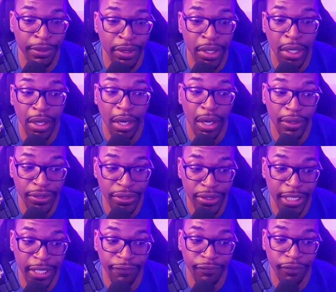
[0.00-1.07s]
others get
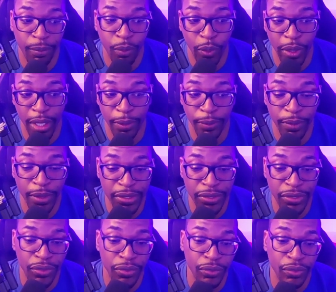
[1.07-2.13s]
from where I was
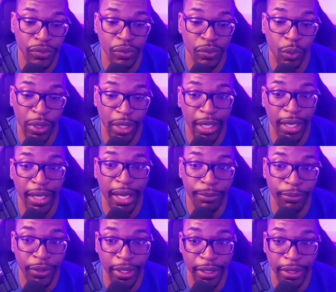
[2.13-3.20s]
to where I am right
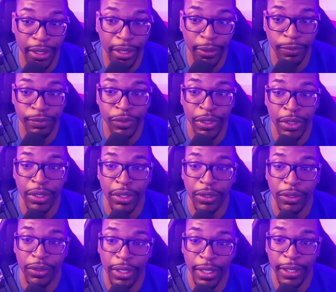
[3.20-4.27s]
now,
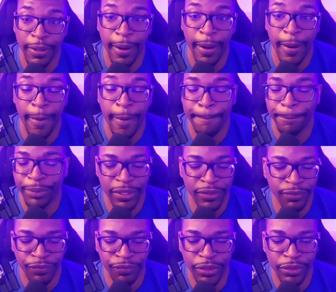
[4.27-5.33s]
right? This
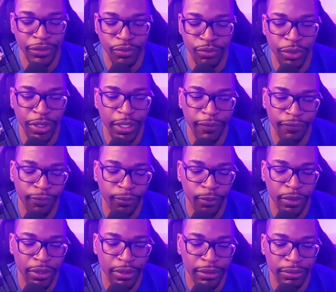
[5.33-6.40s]
video is really for
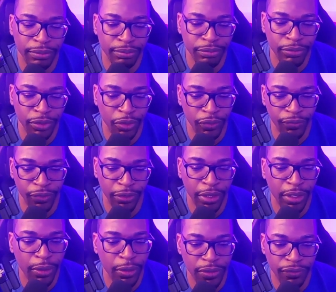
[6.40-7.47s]
very close
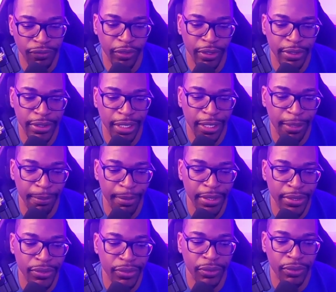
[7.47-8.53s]
friends that I
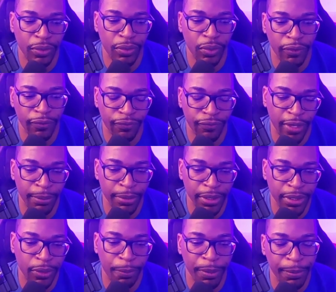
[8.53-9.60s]
mentor, or family, or
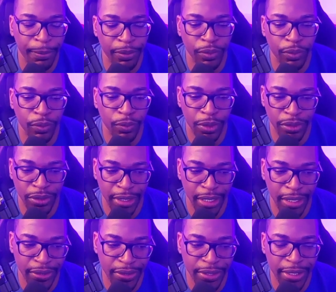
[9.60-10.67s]
people who want to get into
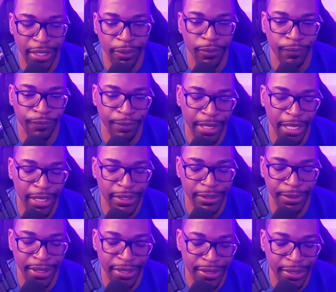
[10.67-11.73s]
tech, who've been asking me the
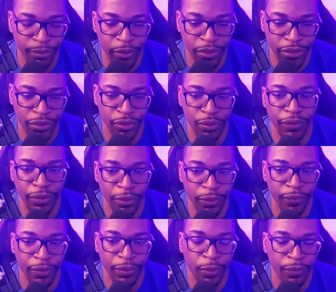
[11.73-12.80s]
same questions over and over and
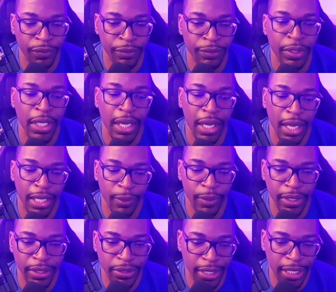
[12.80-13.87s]
over, and I wanted to
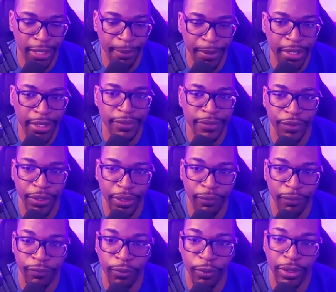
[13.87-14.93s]
kind of make this video for
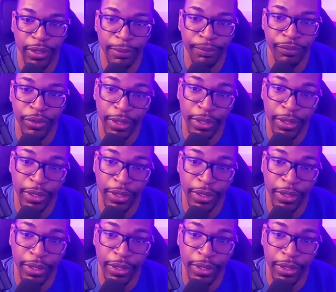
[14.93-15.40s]
them, right?